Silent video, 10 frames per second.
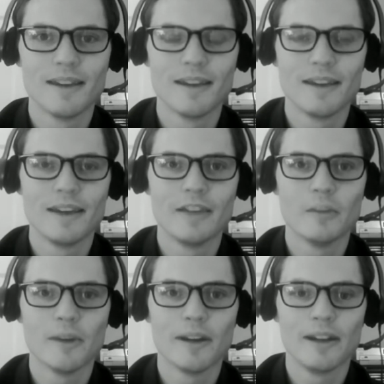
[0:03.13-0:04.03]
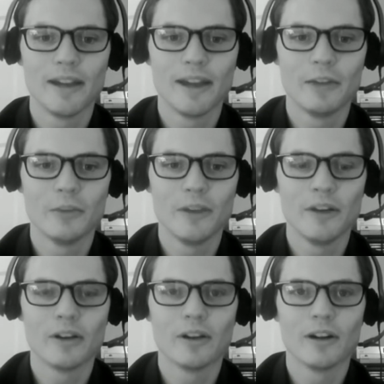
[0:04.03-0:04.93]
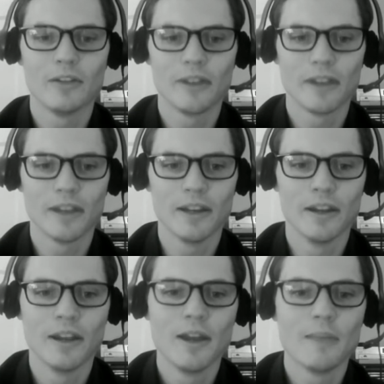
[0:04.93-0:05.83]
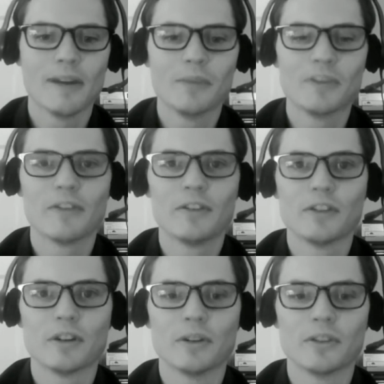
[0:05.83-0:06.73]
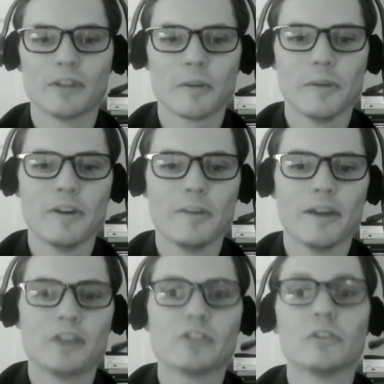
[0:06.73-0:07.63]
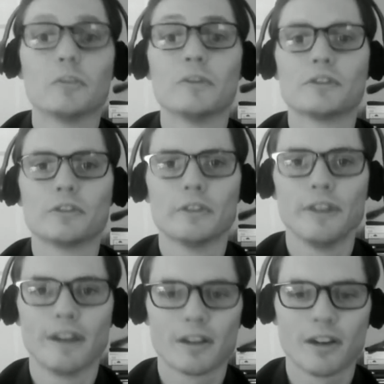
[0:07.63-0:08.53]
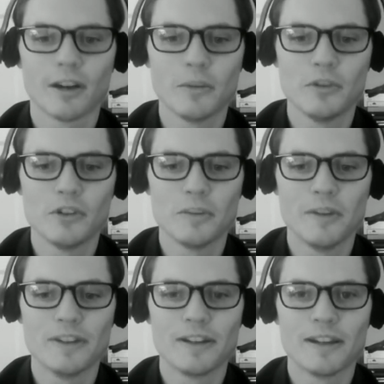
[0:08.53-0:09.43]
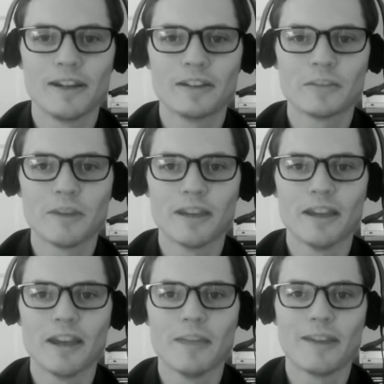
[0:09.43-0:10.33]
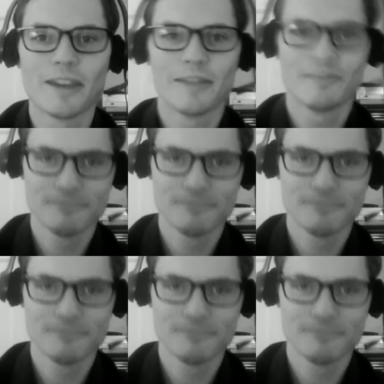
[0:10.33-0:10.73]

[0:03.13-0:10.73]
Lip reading: Hey everybody, and we are off again. My name's Evan Jones. I'm the community manager for Pursuitery.com. Join me today is Mickey. Hey Mickey.